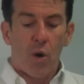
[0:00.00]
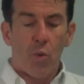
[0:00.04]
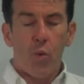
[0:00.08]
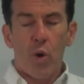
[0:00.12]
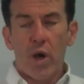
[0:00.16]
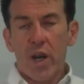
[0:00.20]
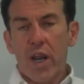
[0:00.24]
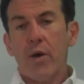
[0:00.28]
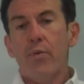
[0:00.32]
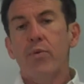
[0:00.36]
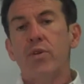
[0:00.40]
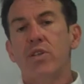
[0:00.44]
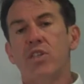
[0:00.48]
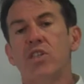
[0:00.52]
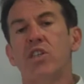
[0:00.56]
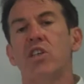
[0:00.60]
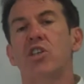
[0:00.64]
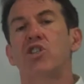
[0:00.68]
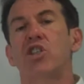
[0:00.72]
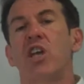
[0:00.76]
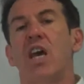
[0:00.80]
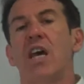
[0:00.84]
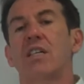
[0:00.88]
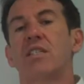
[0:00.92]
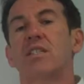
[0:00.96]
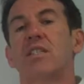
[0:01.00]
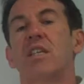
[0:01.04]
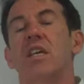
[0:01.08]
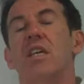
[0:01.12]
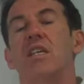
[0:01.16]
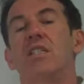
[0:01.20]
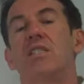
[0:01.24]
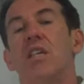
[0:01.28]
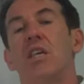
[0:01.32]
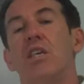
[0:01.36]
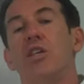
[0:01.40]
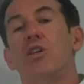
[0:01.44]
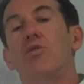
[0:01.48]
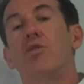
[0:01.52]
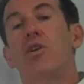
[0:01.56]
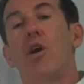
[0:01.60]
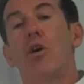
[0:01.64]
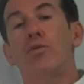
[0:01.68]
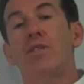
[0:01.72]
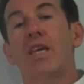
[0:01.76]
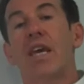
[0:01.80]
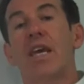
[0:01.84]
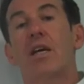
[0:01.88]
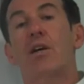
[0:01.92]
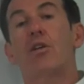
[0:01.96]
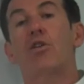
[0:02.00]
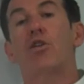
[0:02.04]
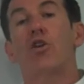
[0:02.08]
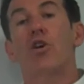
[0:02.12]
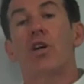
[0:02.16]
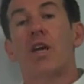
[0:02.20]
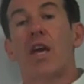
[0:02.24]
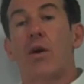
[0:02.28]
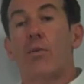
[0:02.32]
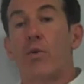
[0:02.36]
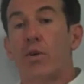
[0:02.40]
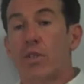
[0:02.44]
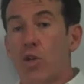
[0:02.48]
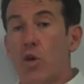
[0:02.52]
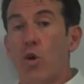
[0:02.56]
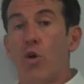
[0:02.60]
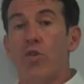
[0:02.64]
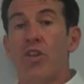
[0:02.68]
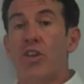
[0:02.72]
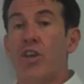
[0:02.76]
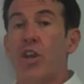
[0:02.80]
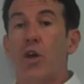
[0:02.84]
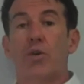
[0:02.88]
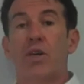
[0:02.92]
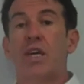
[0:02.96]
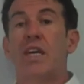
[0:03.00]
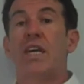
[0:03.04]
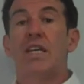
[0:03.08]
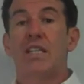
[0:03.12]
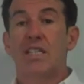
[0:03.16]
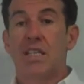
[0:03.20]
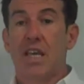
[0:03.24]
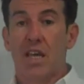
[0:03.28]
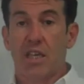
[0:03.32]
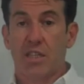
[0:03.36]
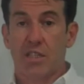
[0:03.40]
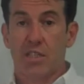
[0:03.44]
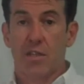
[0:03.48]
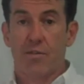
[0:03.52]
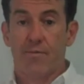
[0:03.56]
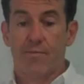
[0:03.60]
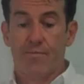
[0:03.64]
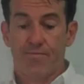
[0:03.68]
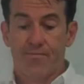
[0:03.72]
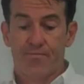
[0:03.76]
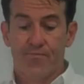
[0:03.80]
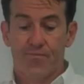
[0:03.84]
What I would suggest is that you go take a look at what's called the Nokia Test.